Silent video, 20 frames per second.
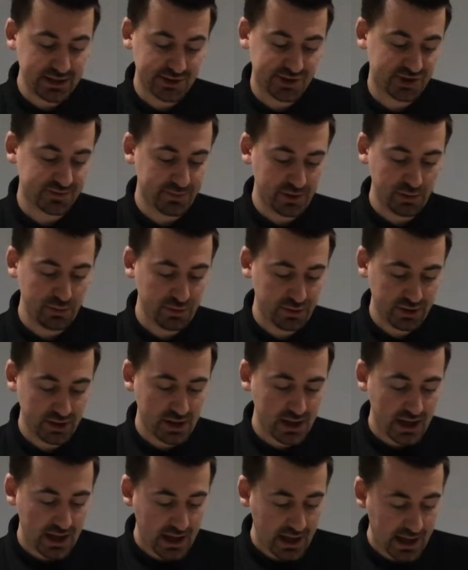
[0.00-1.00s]
and smooth,
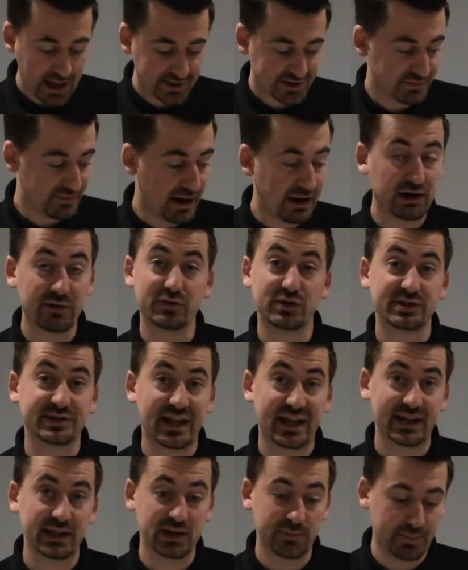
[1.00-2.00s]
it's a matter of just
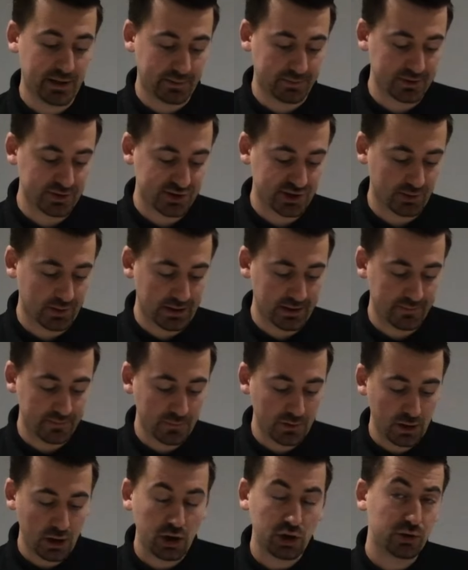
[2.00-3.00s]
adding the pigment to
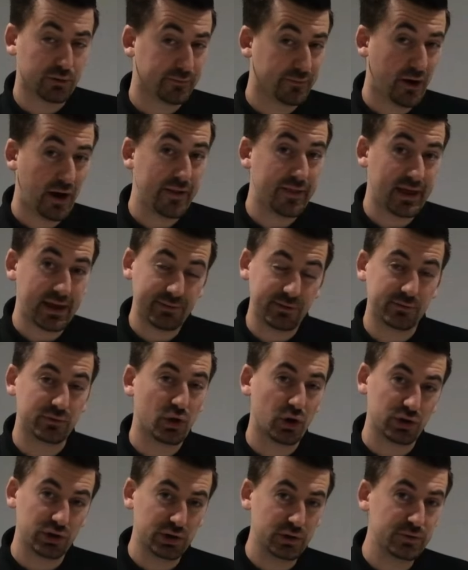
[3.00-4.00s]
it. You'll find that if you've
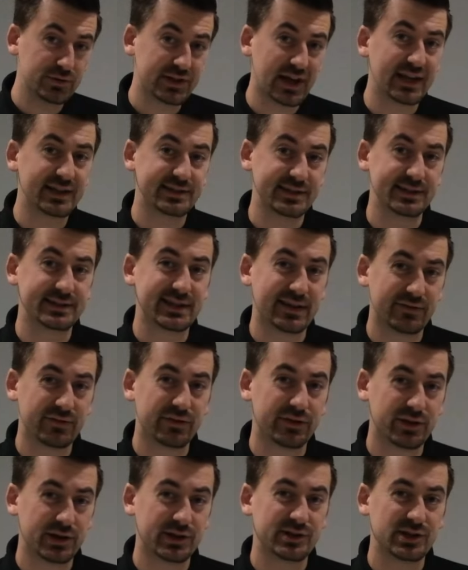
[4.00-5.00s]
not used
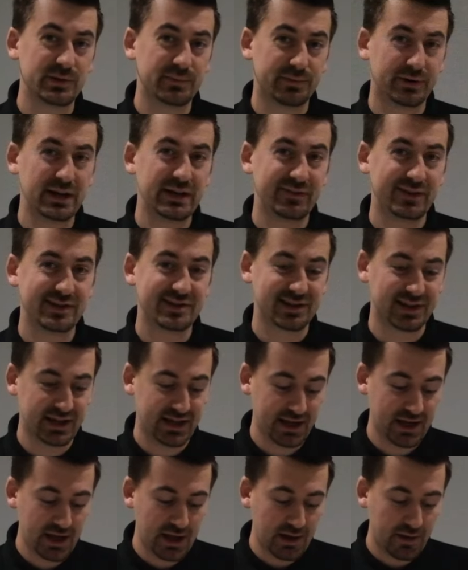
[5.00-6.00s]
AC730
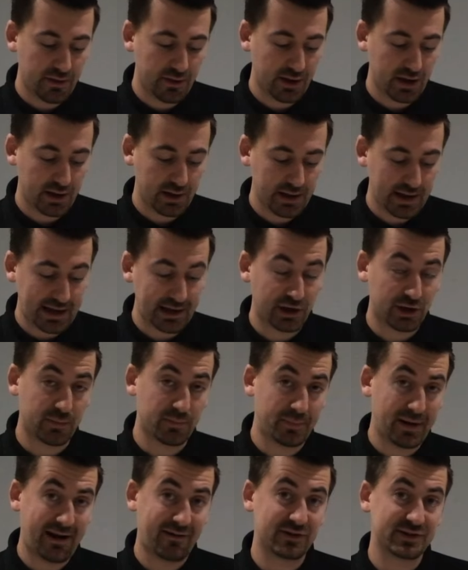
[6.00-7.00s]
previously, that in
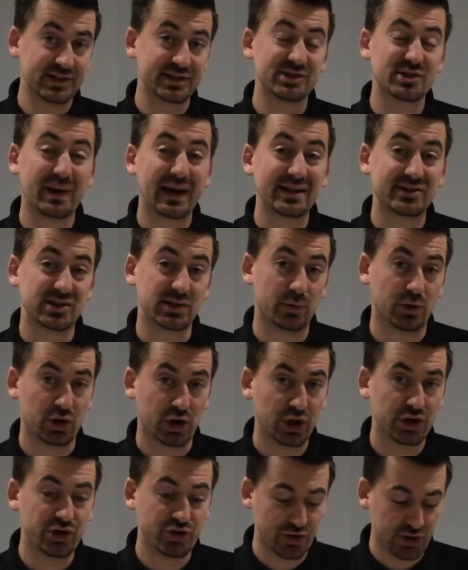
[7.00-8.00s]
comparison to
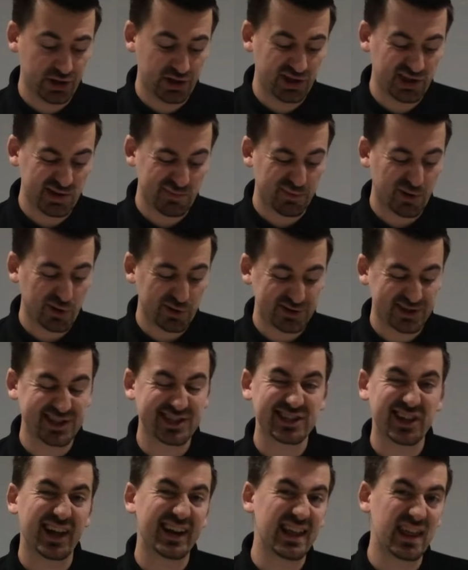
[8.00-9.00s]
AC100, the product
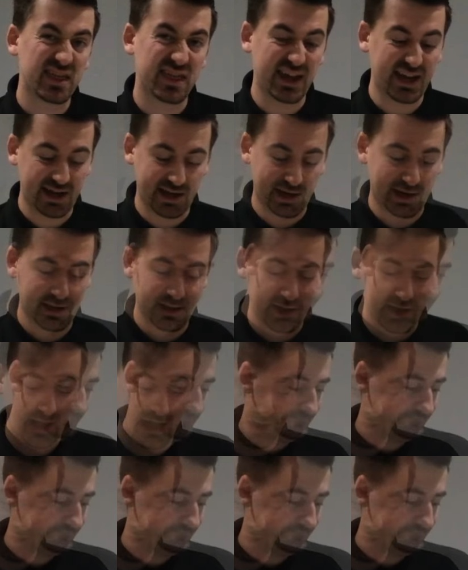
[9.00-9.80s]
is slightly thicker.